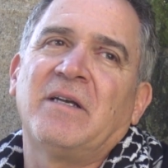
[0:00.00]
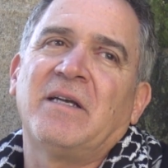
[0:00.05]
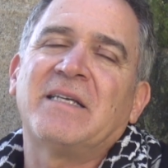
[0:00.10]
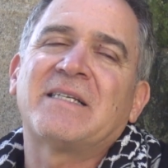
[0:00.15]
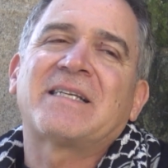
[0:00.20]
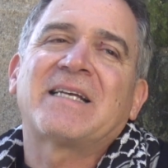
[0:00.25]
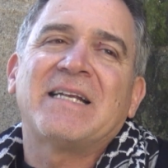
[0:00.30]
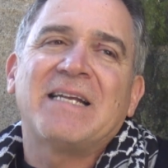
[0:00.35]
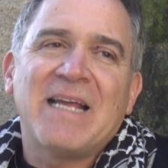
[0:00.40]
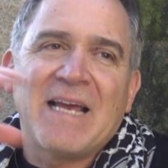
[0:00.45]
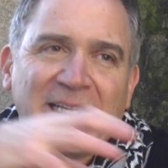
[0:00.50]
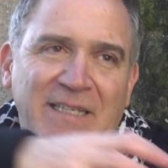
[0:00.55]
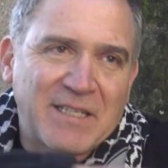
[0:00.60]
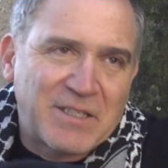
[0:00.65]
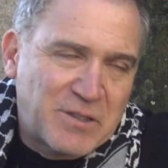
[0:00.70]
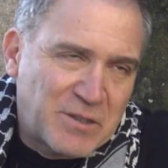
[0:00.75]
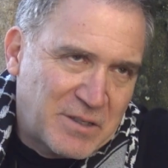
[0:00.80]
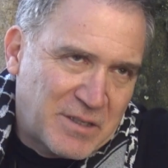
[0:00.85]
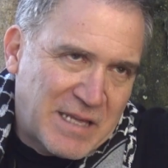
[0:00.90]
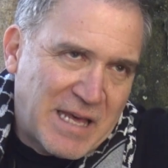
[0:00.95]
is
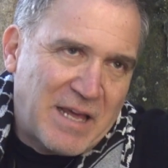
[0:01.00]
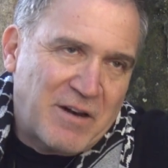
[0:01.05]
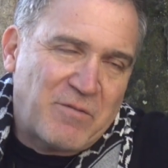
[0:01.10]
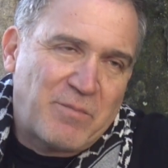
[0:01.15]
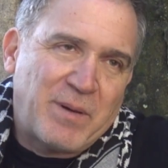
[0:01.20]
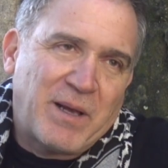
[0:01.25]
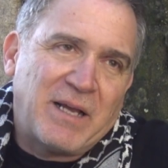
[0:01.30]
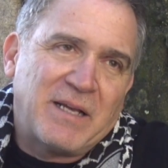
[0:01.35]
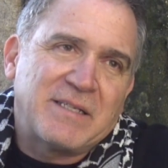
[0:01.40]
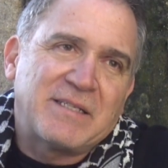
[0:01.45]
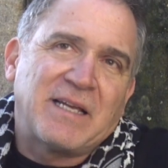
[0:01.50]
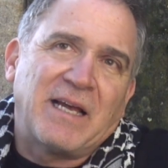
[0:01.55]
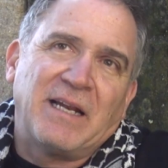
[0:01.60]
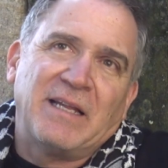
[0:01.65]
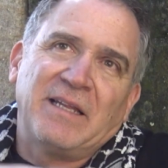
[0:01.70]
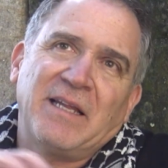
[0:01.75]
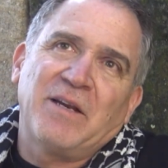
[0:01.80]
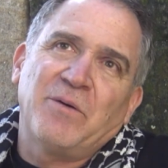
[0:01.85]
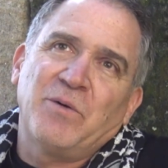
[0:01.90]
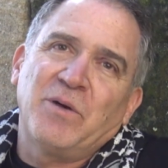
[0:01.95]
connected to that of Palestine,
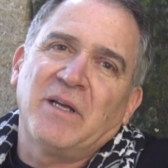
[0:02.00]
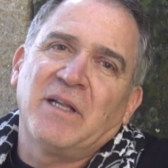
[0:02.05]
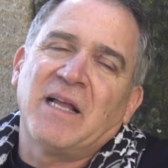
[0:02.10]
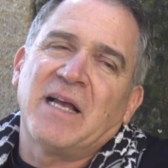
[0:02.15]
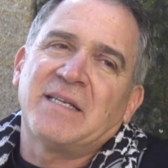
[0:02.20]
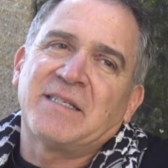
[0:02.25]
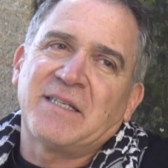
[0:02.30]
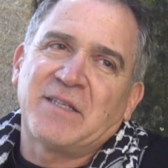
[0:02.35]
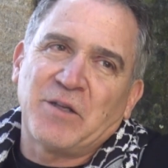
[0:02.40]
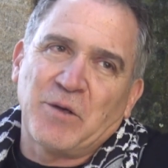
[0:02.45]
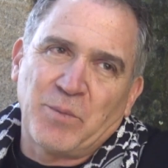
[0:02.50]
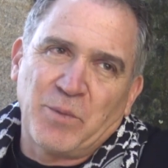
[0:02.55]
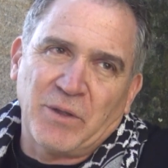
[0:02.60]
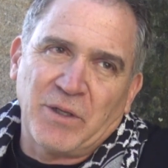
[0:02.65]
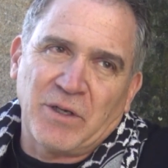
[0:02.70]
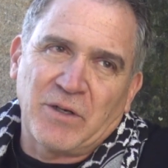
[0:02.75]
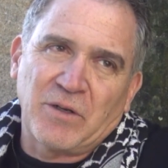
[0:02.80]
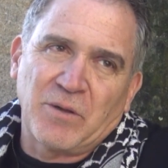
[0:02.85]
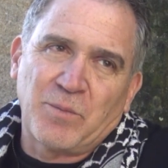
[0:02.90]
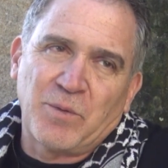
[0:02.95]
and they realize that they're
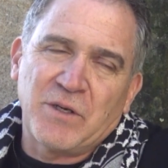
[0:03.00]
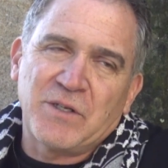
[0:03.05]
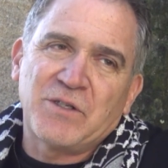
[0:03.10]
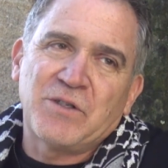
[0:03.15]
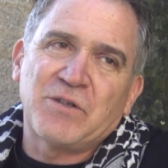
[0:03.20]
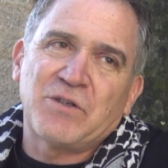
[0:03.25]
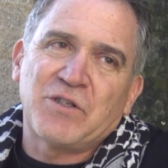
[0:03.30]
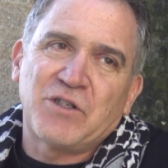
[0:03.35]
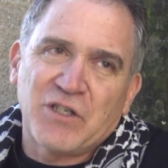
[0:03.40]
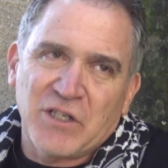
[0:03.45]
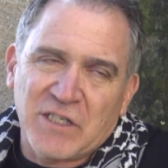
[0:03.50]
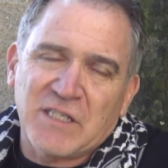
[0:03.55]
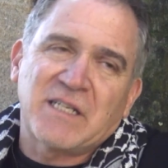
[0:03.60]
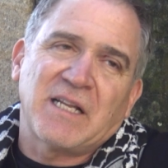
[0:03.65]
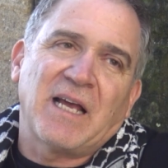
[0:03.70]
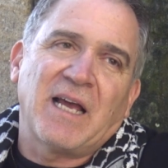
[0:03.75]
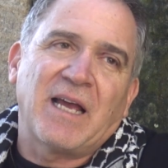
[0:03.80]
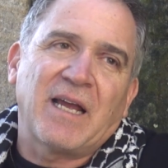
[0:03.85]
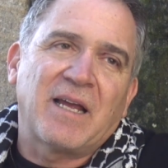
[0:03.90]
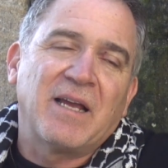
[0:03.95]
political prisoners, just
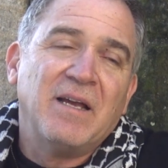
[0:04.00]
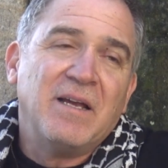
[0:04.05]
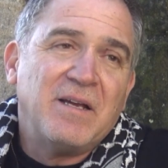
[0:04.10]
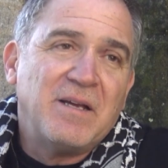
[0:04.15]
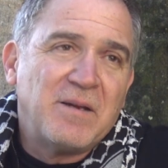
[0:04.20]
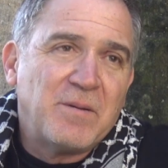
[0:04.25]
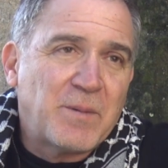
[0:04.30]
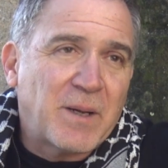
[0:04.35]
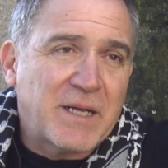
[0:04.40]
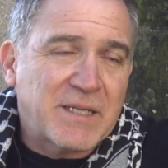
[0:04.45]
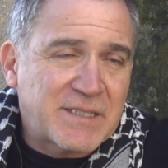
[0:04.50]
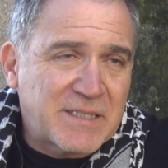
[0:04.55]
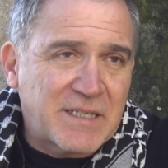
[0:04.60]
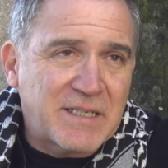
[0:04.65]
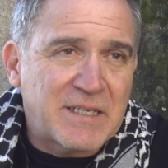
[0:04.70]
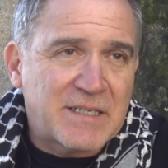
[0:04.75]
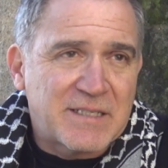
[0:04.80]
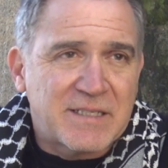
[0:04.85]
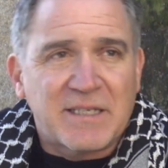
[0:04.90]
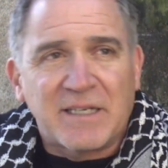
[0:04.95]
like
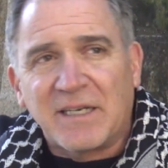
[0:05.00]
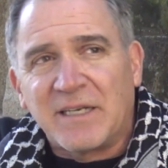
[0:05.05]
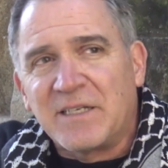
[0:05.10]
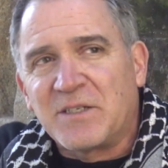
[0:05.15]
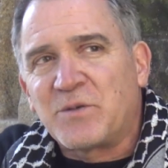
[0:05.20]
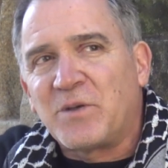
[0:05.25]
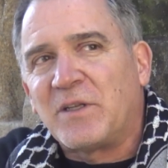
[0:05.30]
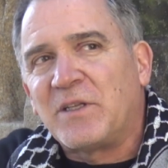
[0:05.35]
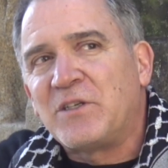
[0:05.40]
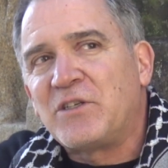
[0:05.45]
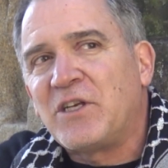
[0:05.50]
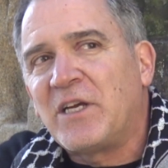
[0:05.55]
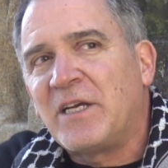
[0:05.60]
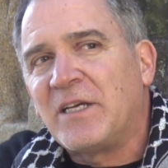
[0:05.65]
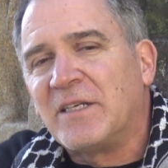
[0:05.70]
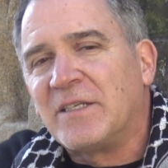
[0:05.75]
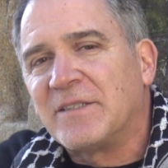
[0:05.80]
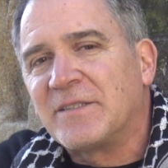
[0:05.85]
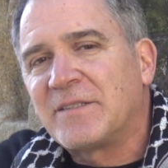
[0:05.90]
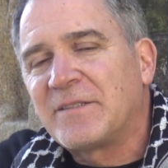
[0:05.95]
Palestinians sitting in Israeli
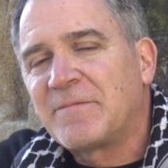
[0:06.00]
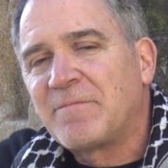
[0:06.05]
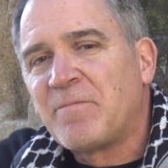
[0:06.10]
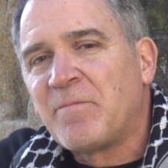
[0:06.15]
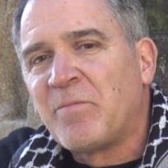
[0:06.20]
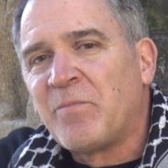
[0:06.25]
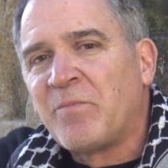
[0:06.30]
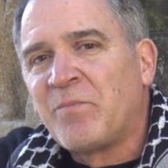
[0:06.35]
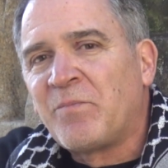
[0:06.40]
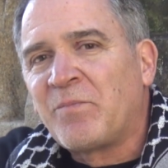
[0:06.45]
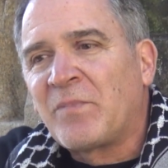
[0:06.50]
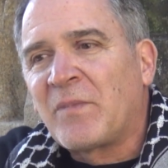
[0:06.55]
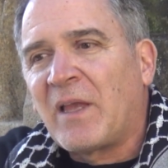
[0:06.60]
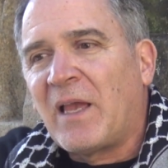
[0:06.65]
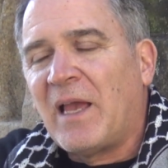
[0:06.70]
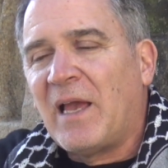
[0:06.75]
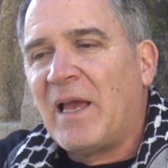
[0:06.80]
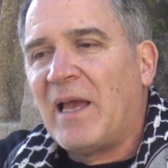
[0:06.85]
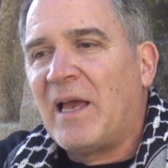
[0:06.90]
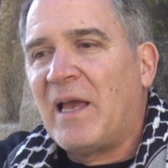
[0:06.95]
jails.
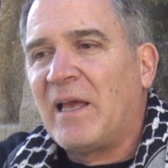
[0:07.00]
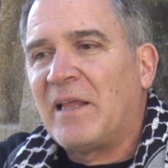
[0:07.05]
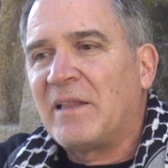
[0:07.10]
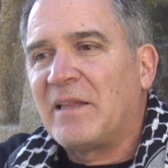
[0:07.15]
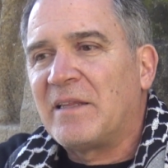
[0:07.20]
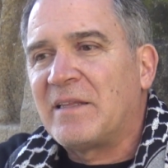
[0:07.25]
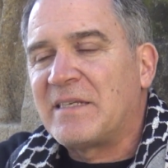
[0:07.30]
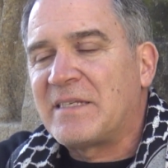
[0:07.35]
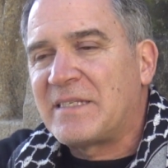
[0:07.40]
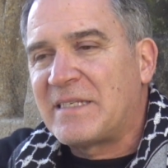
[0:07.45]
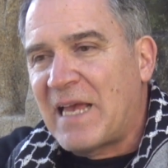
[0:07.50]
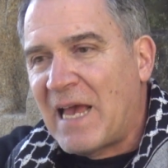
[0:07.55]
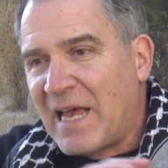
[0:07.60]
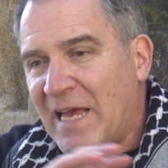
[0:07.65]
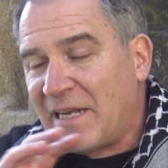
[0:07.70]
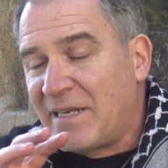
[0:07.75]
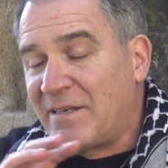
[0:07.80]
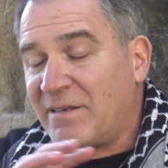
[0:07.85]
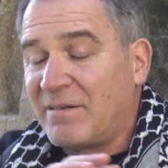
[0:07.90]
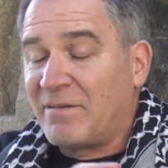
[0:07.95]
And the
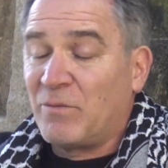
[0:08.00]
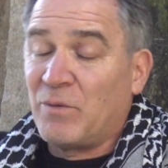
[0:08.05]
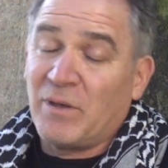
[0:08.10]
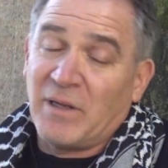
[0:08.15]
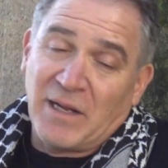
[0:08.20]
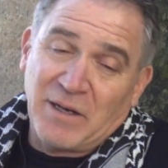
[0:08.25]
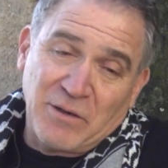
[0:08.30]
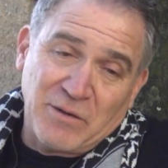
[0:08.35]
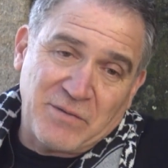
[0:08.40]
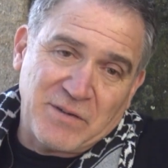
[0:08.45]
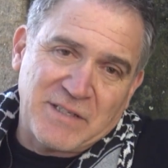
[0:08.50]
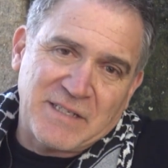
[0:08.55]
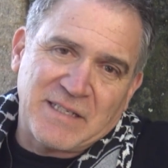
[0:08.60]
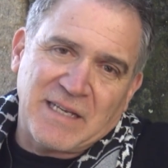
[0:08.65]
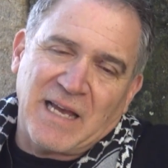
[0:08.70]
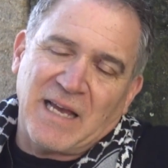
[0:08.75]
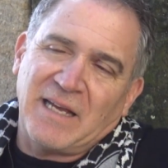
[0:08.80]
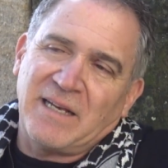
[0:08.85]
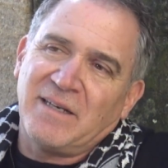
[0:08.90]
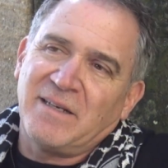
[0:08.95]
sad, well, I don't know if it's
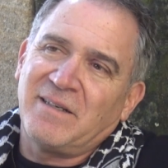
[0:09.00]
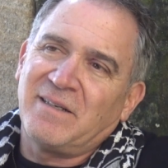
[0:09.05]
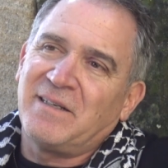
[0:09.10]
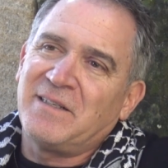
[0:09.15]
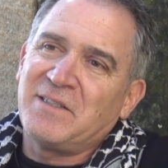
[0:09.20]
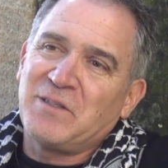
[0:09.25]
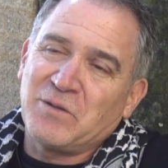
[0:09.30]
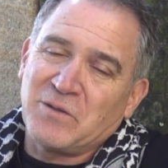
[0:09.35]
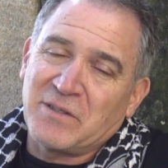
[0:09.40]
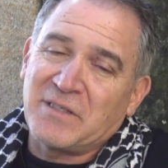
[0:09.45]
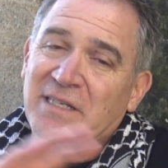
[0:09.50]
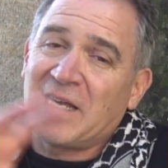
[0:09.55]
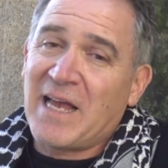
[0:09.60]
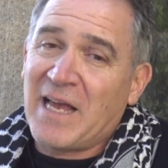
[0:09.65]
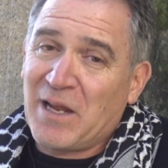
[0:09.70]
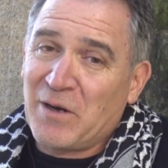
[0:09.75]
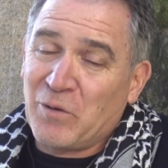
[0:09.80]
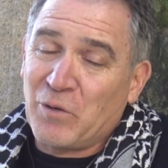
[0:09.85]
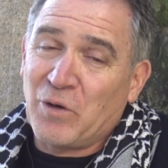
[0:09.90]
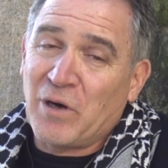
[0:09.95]
sad, it's either
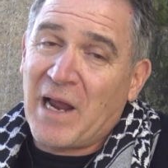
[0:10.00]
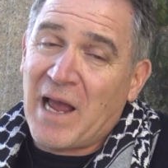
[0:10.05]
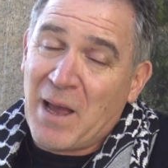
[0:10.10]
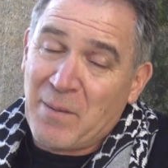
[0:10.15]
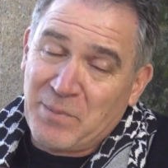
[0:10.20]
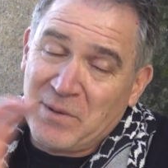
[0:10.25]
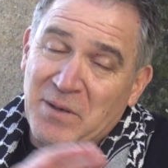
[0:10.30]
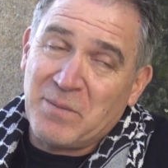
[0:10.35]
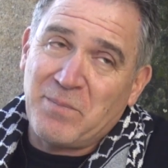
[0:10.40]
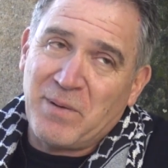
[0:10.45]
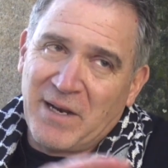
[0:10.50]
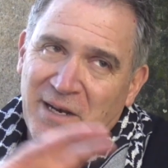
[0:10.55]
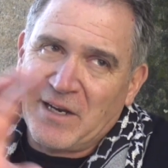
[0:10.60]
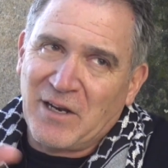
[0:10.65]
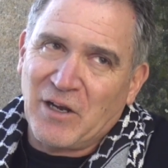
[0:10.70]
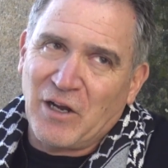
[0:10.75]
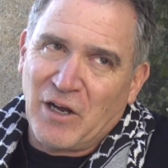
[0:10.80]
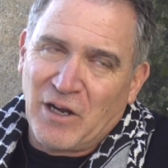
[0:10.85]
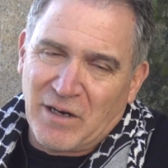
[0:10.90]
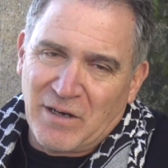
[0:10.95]
sad or happy
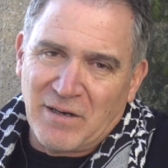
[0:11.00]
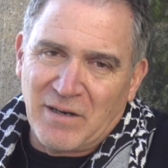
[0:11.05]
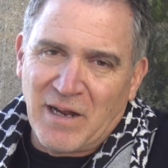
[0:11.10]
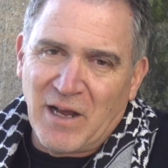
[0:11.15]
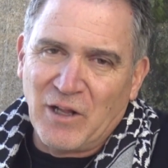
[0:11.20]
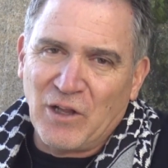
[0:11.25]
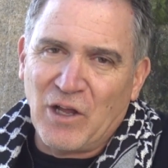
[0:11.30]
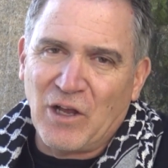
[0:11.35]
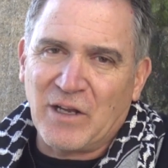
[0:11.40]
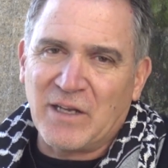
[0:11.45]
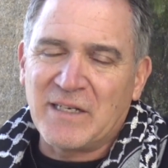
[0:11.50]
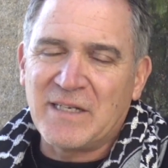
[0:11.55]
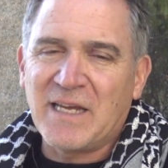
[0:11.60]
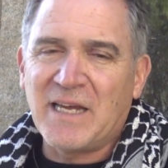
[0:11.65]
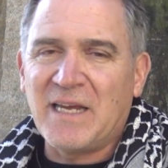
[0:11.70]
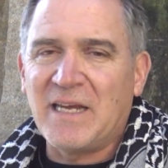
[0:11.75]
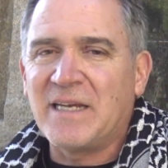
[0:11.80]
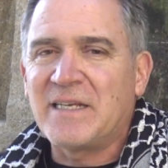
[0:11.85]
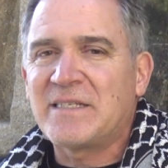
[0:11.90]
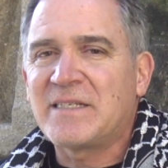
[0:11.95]
depending on how long it
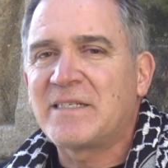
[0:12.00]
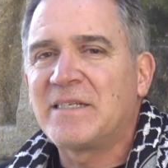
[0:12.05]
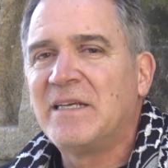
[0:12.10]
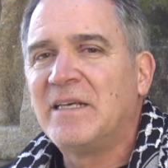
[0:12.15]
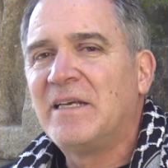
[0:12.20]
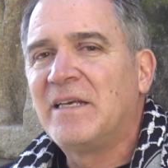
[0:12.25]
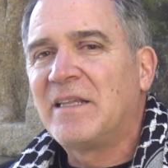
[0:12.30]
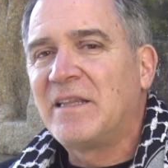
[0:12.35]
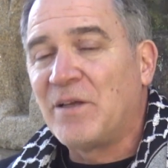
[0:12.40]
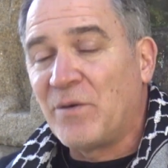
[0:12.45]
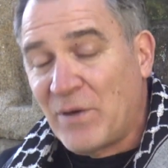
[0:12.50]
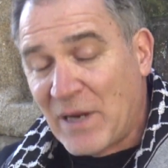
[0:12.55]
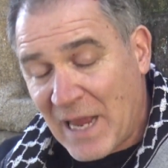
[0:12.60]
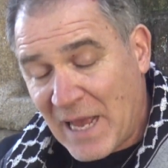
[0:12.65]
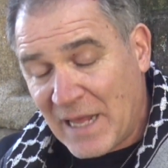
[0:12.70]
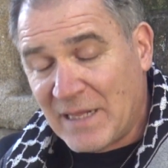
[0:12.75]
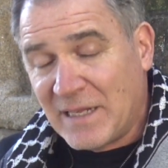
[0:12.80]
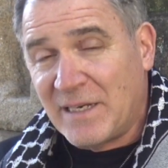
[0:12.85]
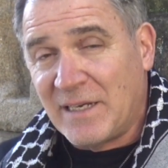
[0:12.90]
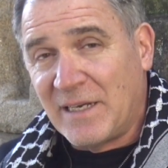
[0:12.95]
takes, The
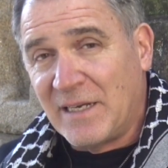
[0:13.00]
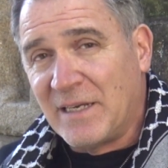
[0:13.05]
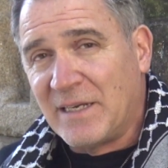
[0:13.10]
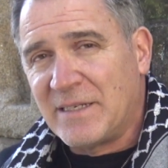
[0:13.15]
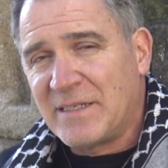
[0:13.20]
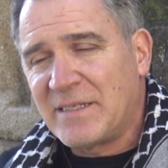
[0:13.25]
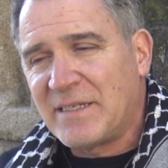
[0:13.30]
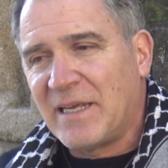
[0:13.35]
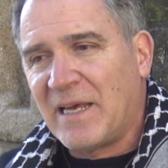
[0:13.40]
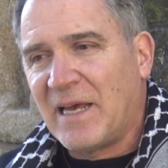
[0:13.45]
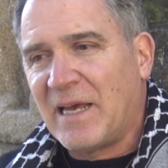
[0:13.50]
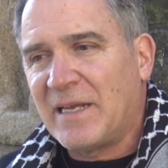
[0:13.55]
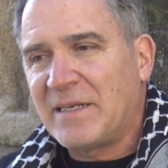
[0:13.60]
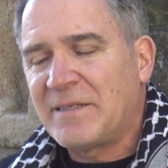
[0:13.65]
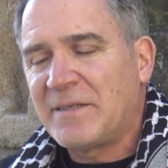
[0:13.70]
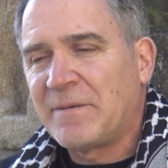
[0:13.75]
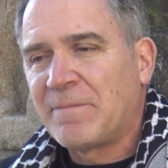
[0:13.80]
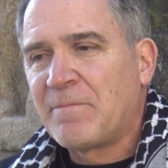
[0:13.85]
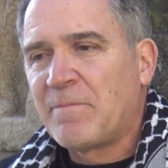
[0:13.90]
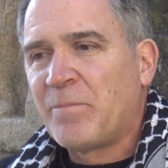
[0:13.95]
reality is
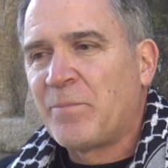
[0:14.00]
that